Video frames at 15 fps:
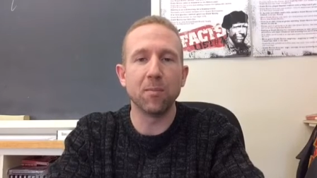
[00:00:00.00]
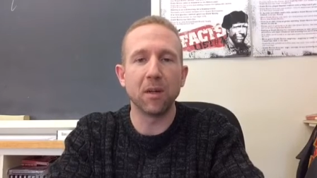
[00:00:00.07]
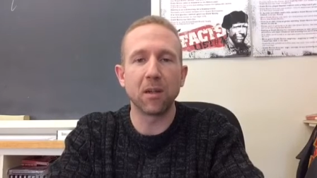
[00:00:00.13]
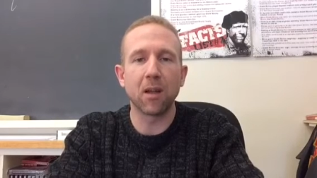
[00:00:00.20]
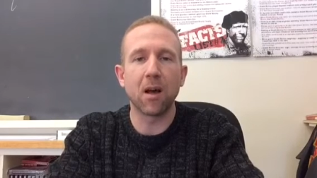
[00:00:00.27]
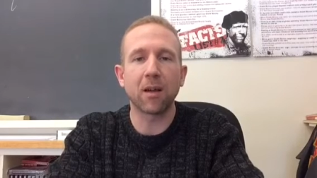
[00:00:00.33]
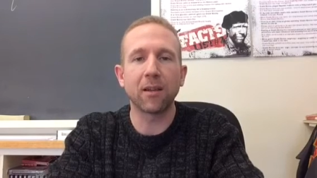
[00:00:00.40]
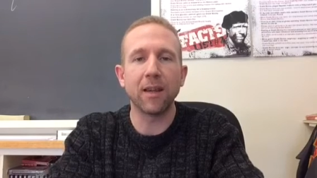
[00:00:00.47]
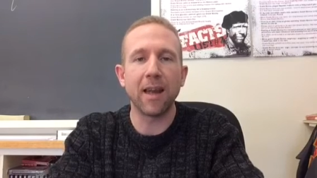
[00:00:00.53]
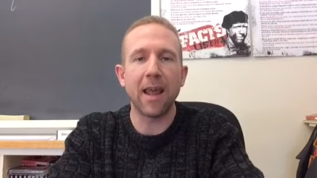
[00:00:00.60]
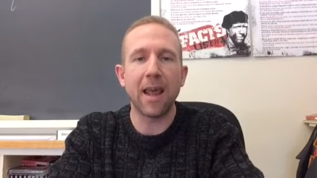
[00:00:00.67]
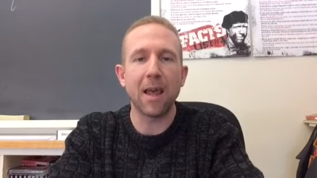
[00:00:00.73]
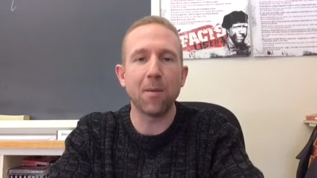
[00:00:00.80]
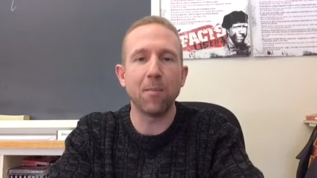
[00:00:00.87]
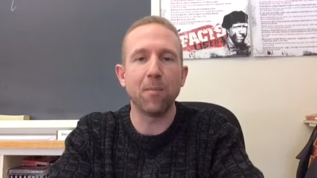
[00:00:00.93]

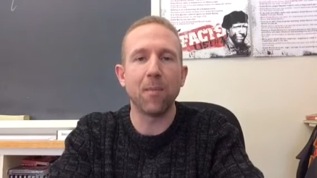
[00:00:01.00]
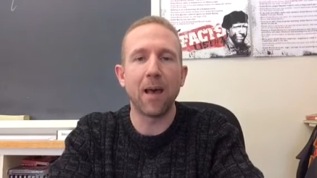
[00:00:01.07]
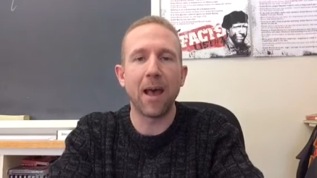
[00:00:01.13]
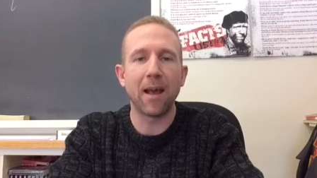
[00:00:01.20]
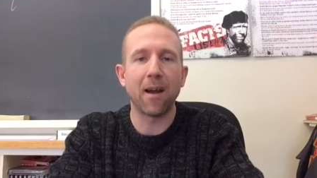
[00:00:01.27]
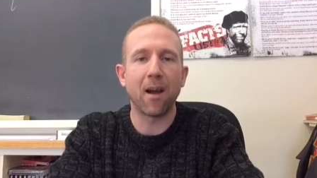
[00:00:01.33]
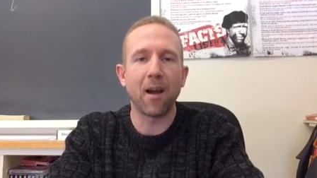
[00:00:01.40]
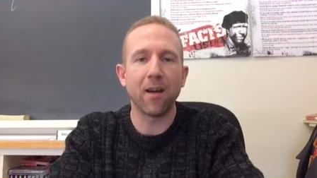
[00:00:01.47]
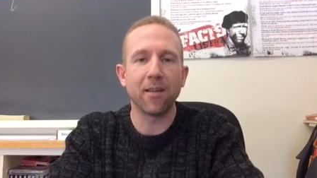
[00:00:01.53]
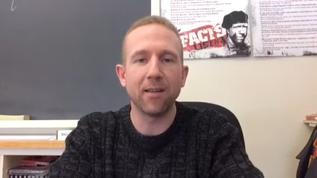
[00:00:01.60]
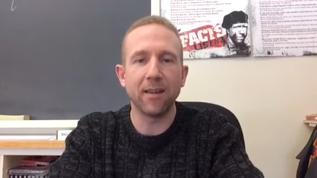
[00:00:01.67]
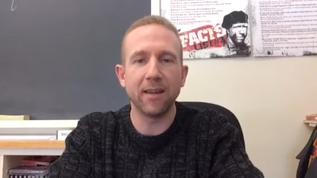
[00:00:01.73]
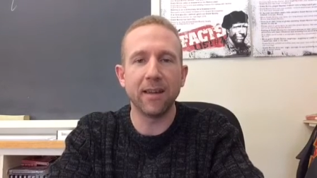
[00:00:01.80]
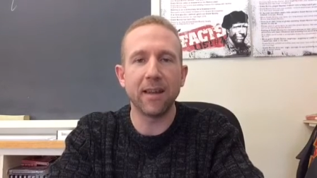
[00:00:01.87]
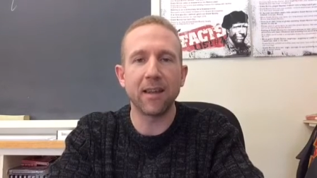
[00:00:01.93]

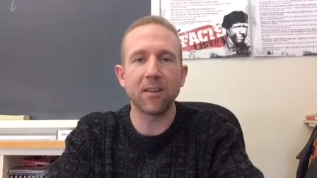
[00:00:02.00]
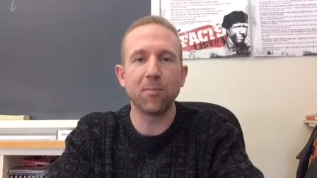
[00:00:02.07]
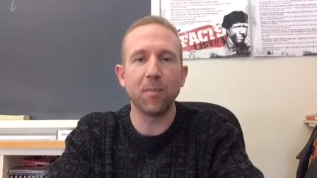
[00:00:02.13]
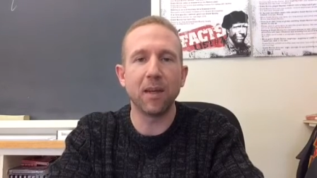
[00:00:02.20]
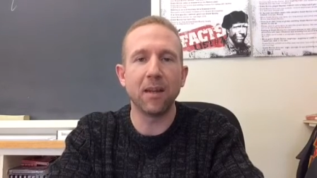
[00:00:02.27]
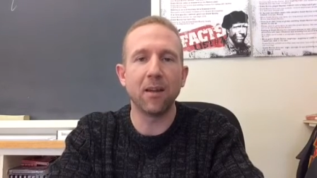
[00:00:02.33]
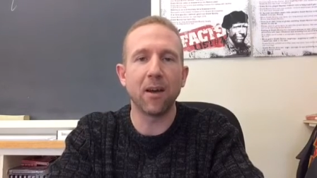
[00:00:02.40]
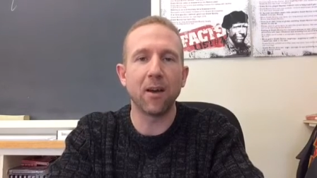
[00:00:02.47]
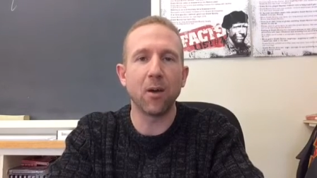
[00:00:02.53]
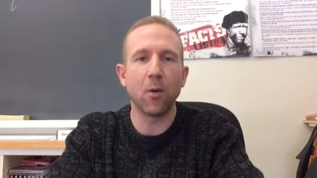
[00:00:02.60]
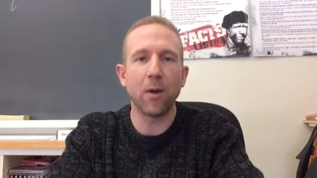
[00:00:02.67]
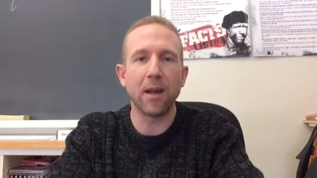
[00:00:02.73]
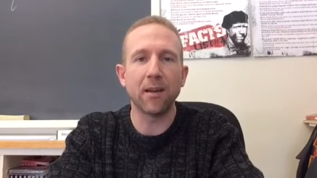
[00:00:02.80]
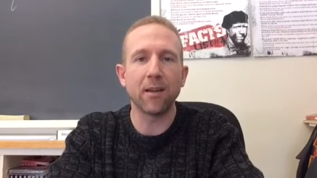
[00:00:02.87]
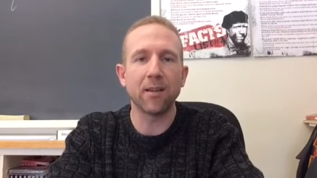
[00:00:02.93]

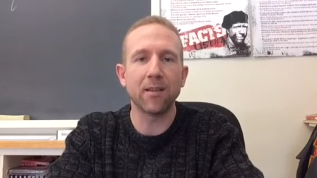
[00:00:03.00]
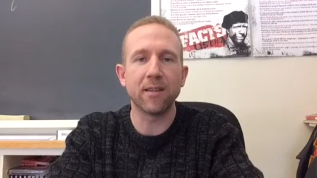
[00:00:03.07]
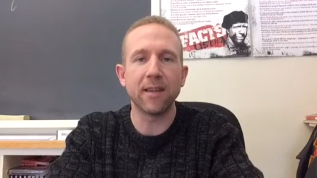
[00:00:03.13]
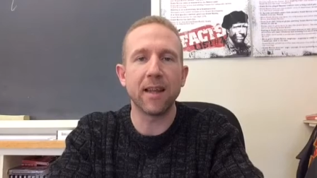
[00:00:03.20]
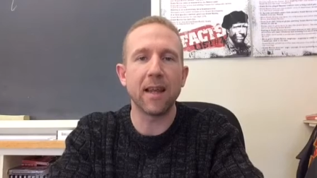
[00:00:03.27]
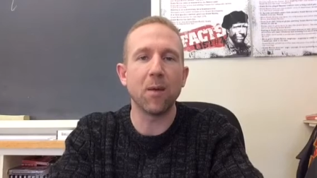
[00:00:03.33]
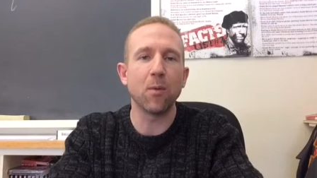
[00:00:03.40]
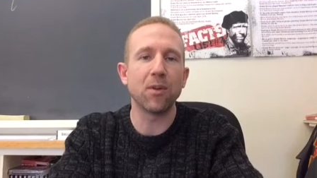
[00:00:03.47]
mclaughlin@rcdsb.on.ca,